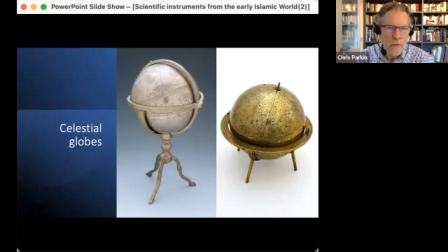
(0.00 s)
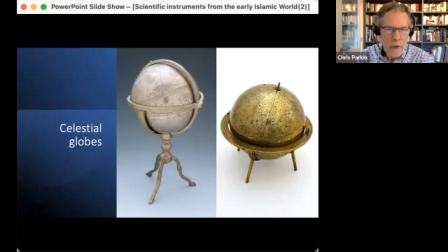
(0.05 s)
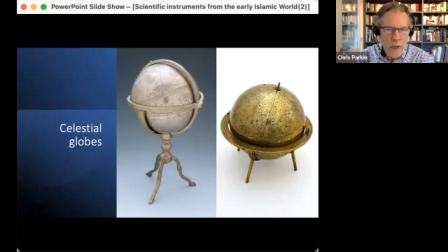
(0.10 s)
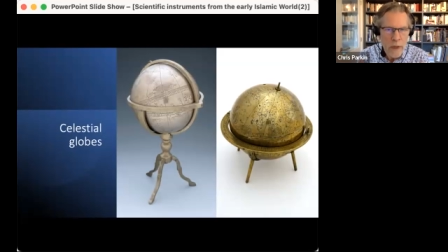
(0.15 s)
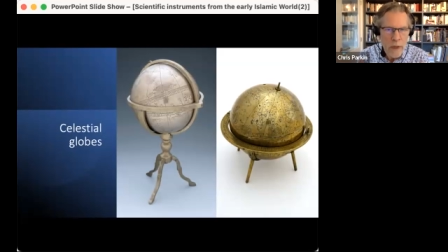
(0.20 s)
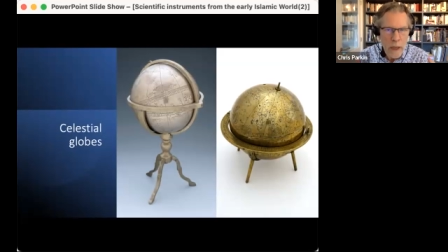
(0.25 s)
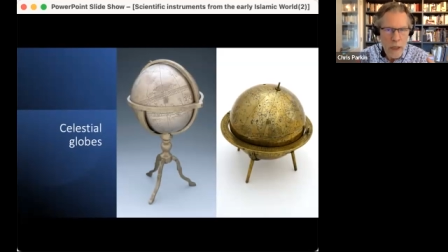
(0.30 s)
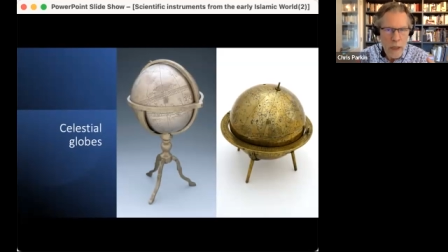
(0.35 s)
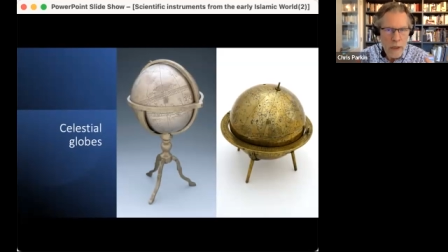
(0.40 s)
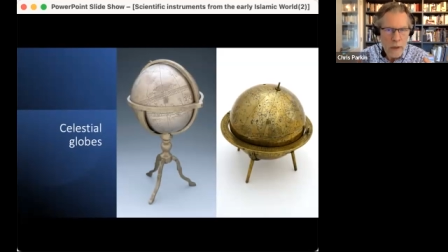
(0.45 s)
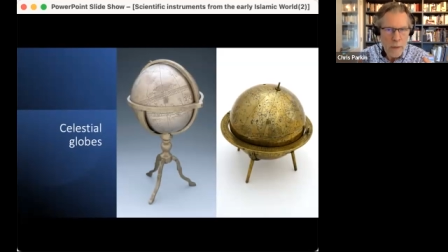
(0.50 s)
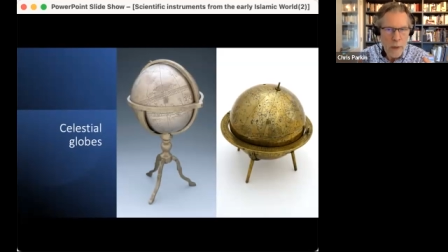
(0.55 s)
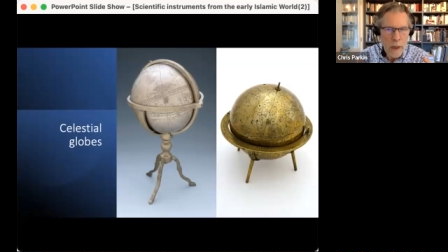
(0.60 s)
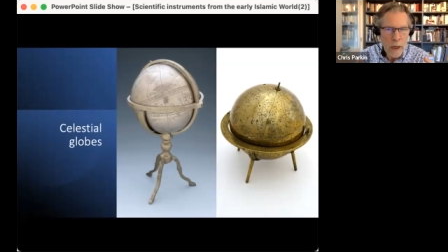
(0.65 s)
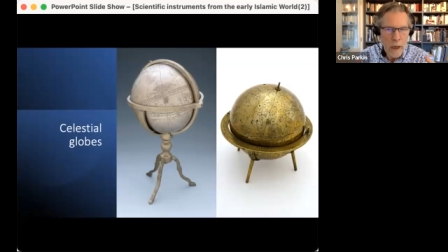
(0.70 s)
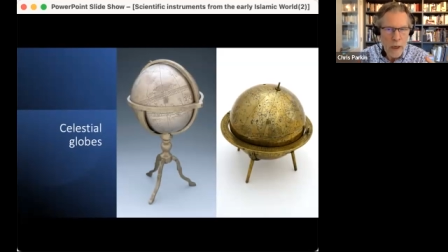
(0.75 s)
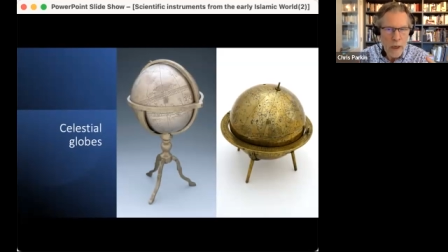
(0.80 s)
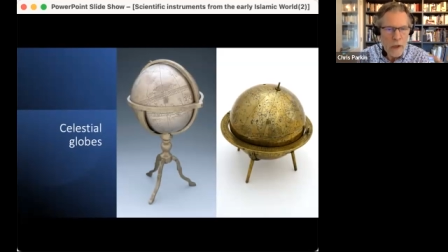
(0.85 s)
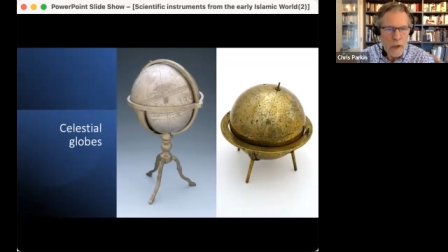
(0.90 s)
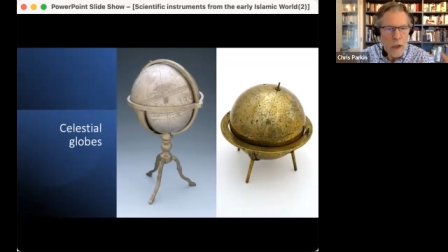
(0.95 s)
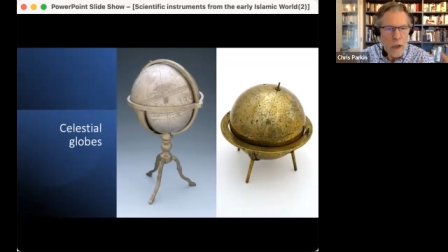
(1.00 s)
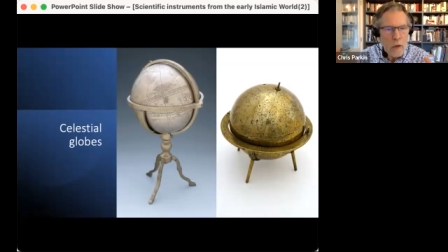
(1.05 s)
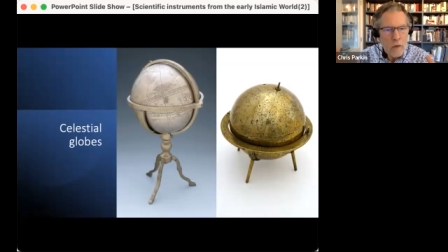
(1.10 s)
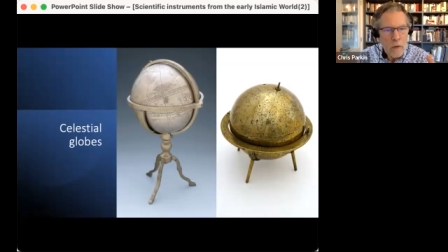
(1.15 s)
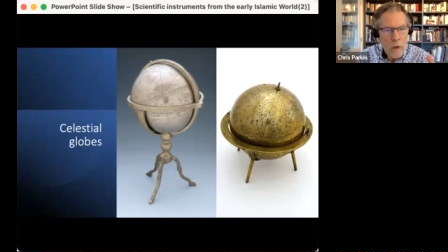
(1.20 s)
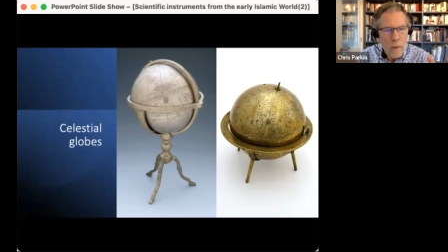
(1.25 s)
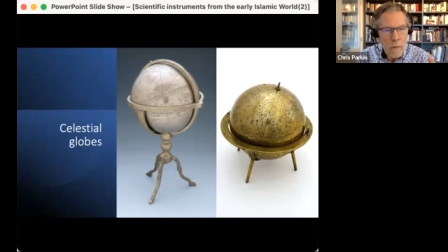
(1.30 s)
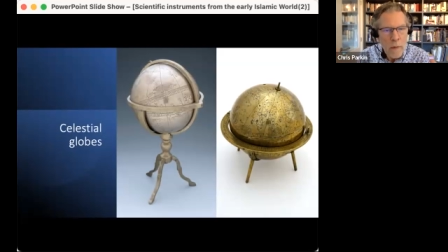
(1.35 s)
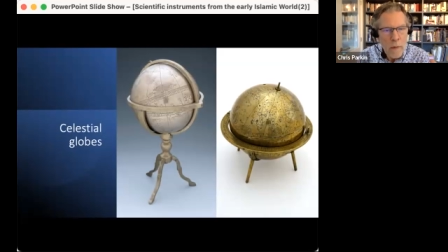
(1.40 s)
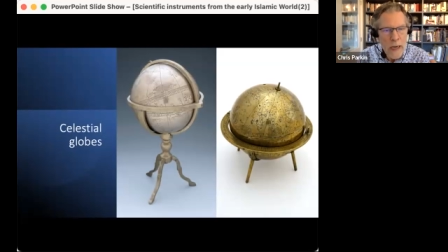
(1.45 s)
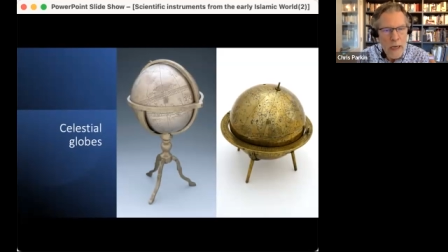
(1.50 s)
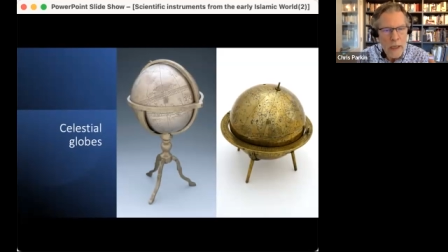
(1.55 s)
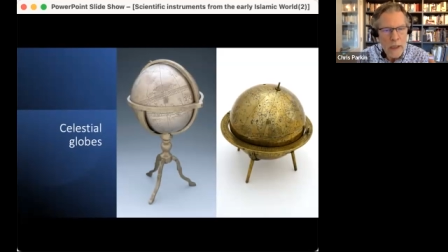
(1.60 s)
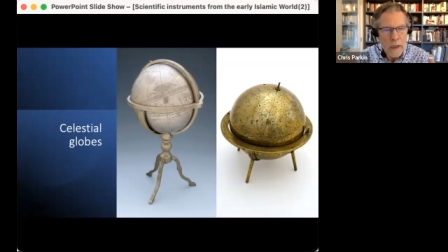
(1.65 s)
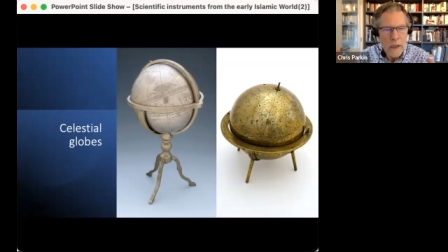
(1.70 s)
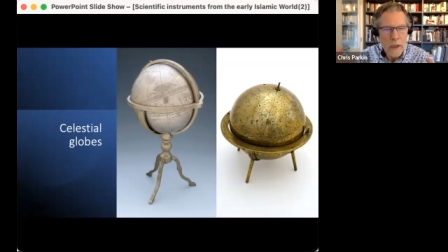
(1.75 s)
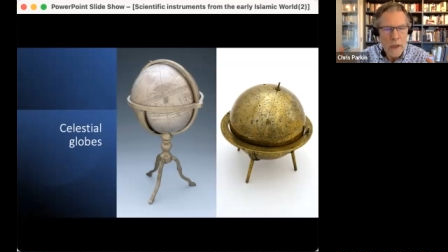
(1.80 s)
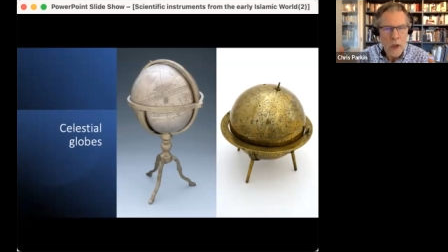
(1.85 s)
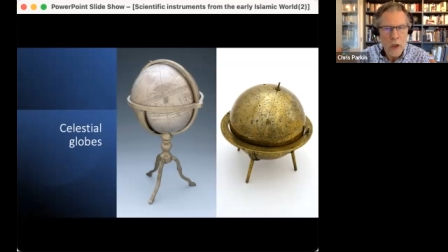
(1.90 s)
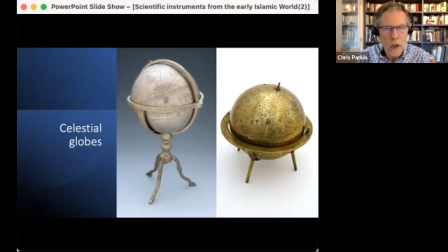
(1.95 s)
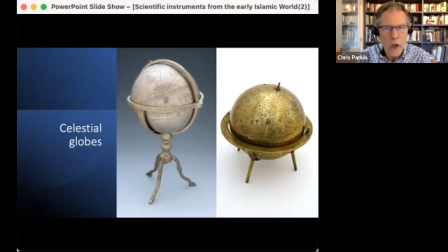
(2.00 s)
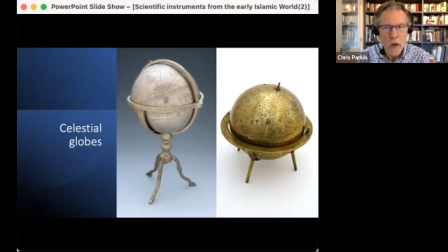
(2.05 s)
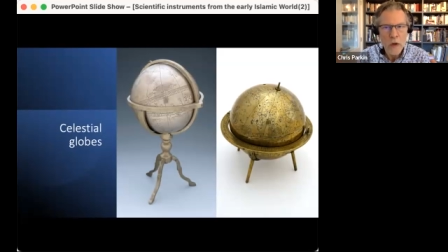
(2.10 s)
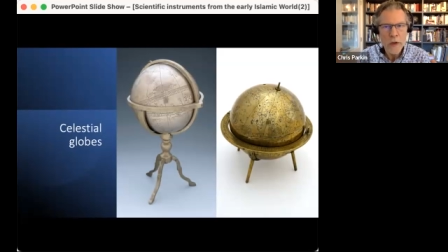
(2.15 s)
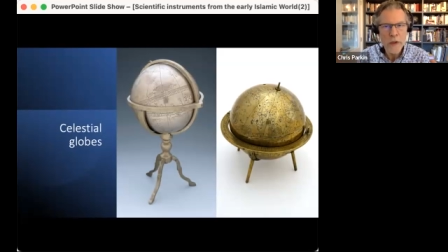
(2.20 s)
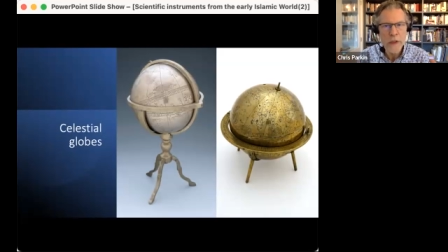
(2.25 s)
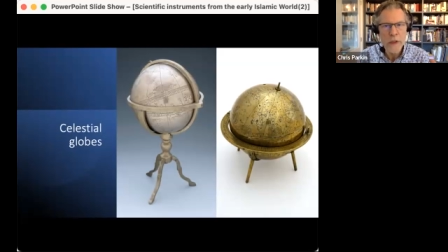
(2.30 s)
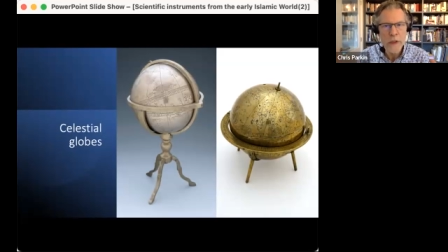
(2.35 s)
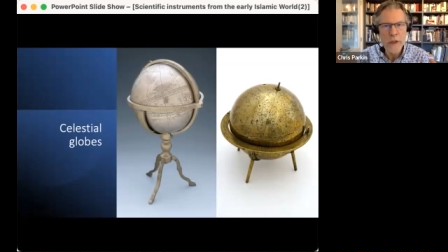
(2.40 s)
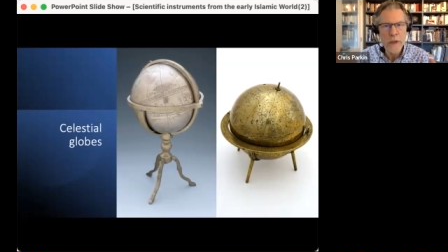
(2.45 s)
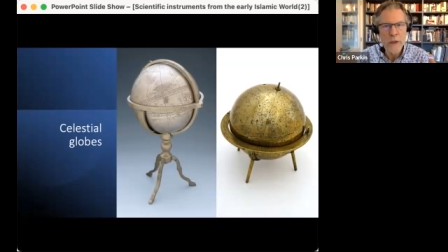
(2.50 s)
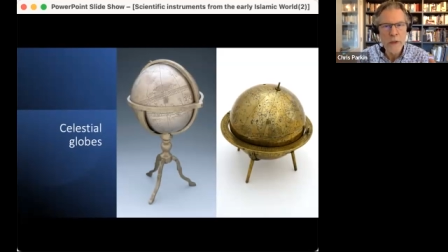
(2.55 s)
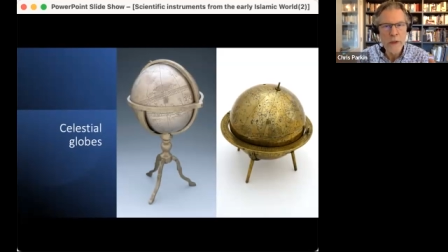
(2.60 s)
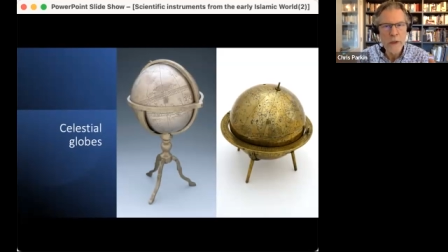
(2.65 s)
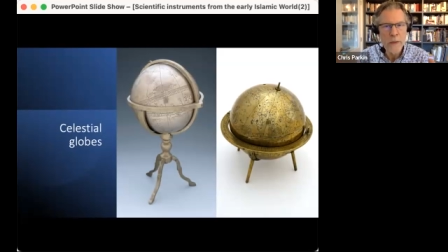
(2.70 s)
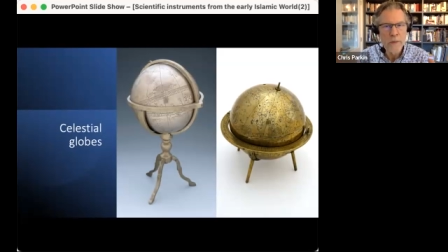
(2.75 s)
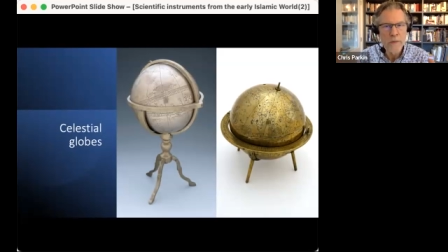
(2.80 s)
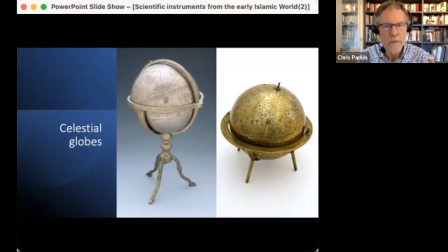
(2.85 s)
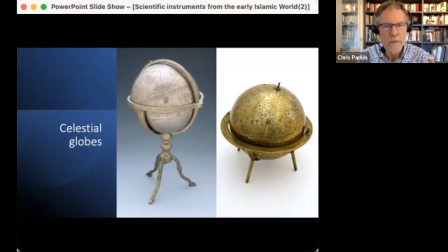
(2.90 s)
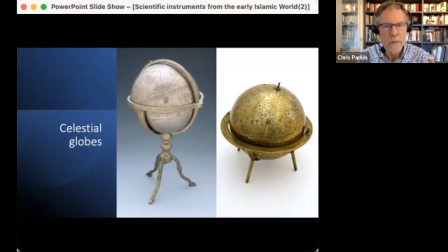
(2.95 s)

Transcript: for the most part, remained constant.